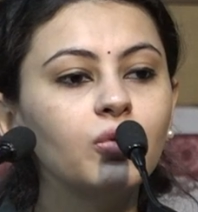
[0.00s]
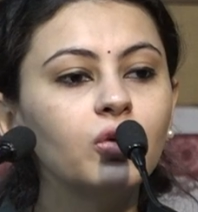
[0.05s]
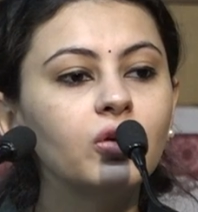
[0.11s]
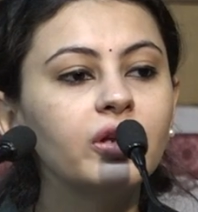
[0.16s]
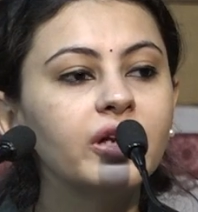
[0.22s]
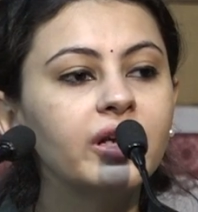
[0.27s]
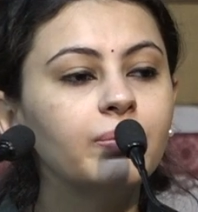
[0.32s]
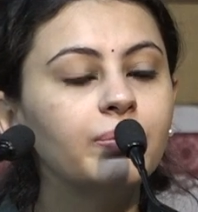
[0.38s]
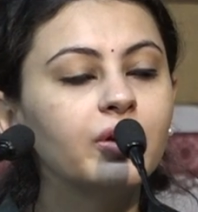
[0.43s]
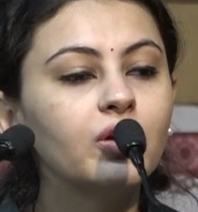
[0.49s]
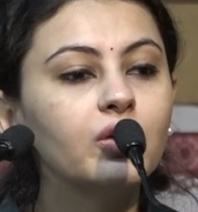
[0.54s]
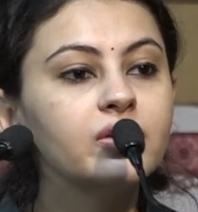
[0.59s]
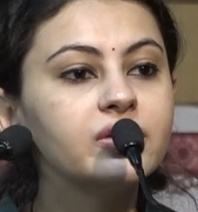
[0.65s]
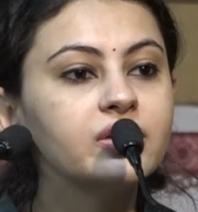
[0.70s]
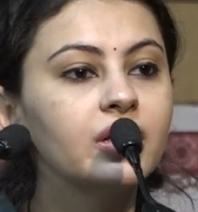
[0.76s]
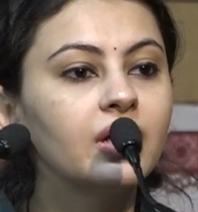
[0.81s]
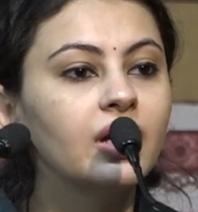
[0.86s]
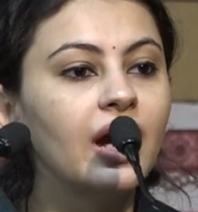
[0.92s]
Google it
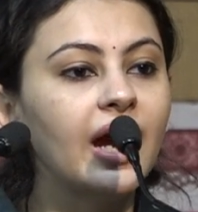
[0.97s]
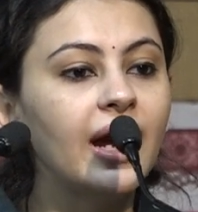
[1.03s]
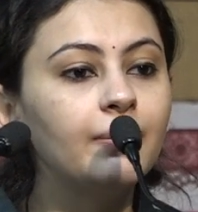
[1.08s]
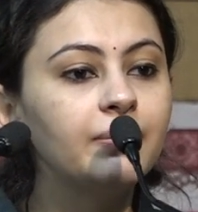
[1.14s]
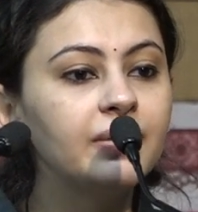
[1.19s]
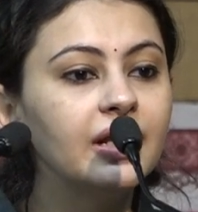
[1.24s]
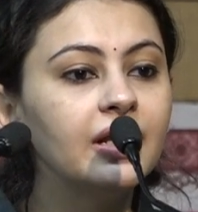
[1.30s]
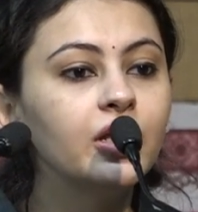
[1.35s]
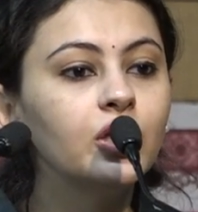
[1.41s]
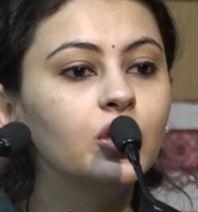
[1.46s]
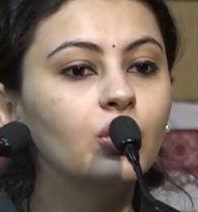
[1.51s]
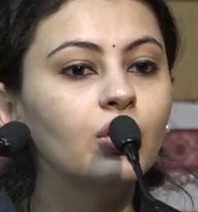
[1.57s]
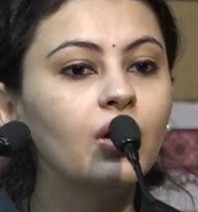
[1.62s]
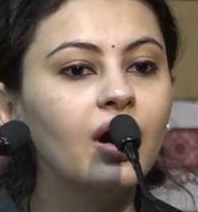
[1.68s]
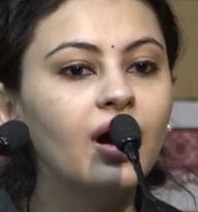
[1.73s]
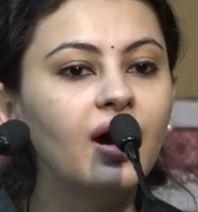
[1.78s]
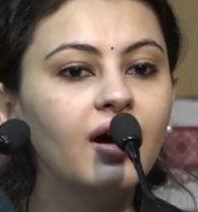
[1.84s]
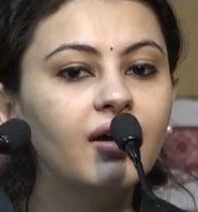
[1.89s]
because I'm telling
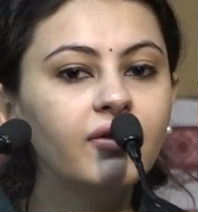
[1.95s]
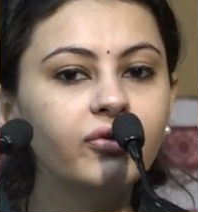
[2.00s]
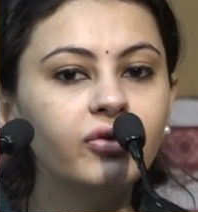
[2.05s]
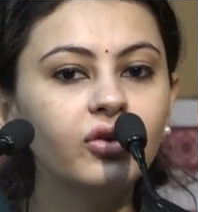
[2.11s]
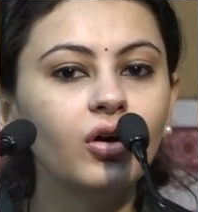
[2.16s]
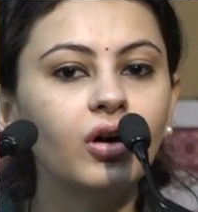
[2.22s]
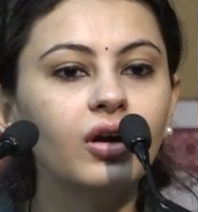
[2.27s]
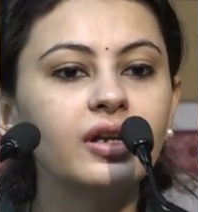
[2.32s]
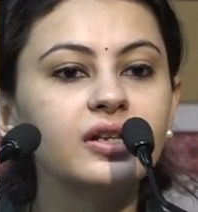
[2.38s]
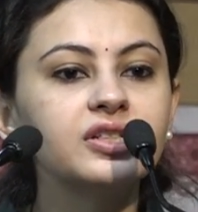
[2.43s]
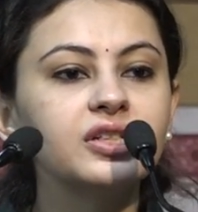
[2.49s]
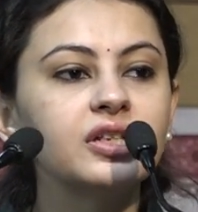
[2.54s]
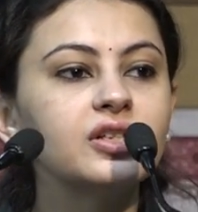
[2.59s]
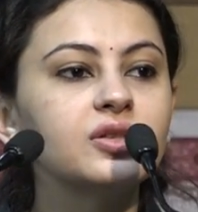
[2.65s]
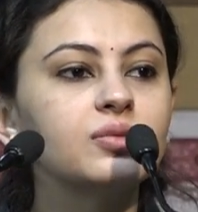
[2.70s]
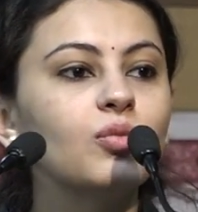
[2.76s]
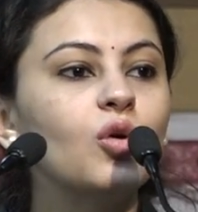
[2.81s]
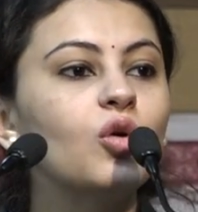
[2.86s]
you half knowledge
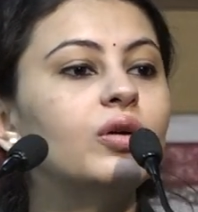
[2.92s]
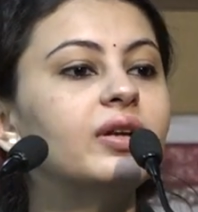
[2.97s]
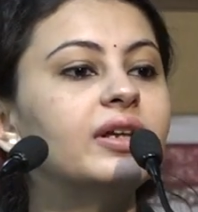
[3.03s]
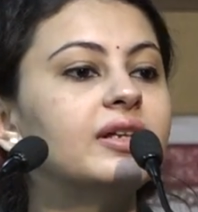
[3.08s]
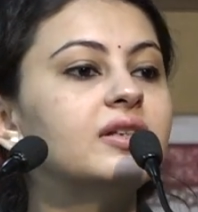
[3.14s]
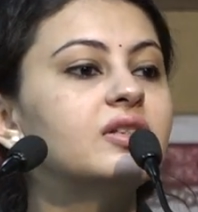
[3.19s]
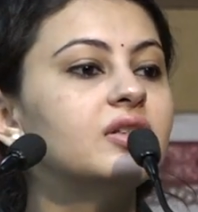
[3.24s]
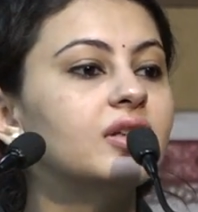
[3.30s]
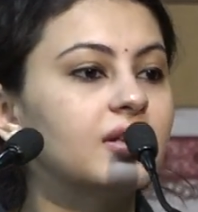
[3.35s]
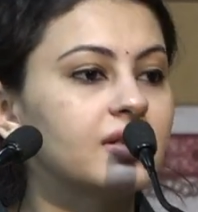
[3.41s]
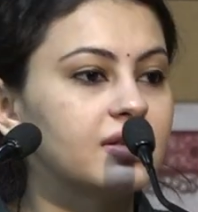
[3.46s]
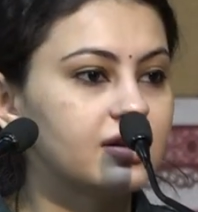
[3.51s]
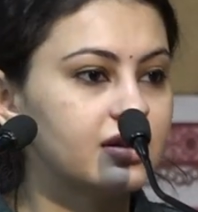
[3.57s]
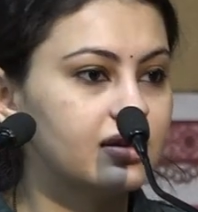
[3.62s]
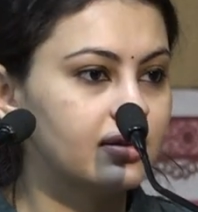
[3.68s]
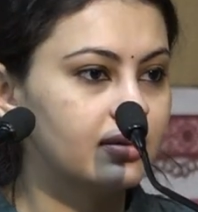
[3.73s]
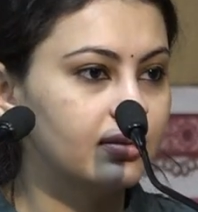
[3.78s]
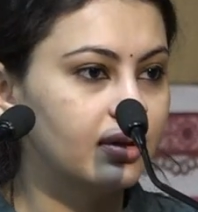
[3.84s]
is more
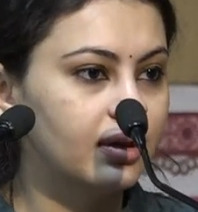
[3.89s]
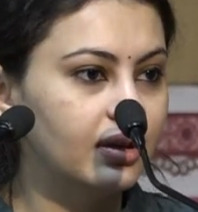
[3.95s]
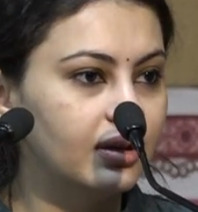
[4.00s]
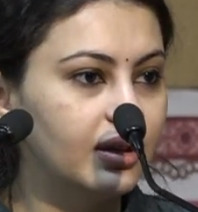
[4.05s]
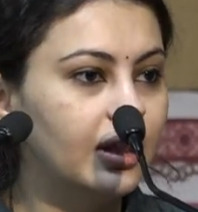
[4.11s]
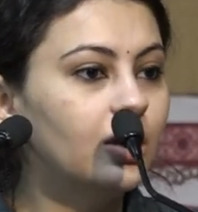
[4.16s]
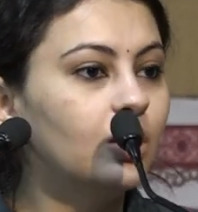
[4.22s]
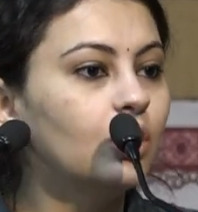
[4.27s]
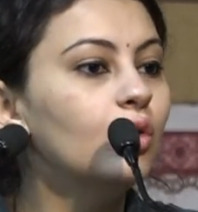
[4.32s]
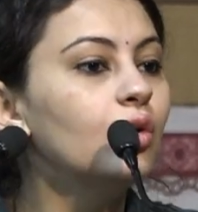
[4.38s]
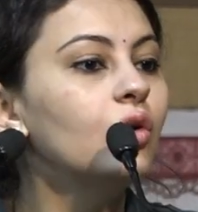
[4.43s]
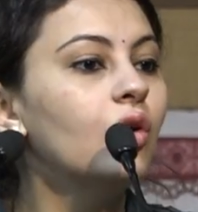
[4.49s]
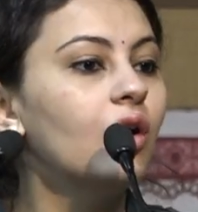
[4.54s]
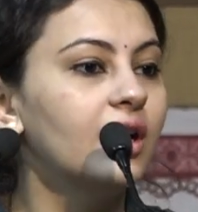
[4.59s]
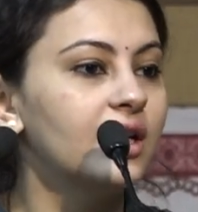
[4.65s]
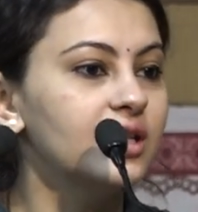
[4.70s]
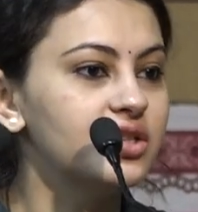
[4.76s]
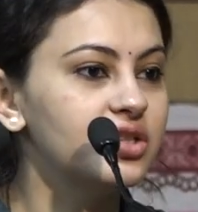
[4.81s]
dangerous than no
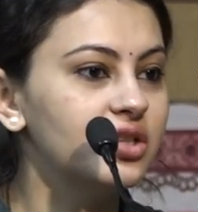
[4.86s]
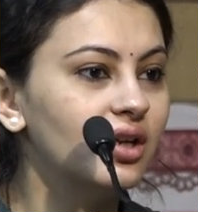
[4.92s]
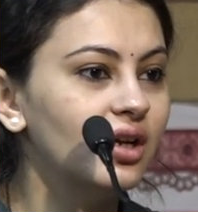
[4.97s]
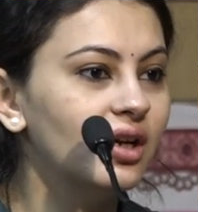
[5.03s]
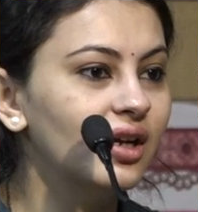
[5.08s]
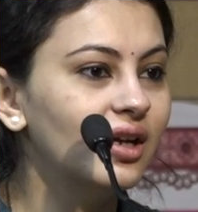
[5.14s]
knowledge.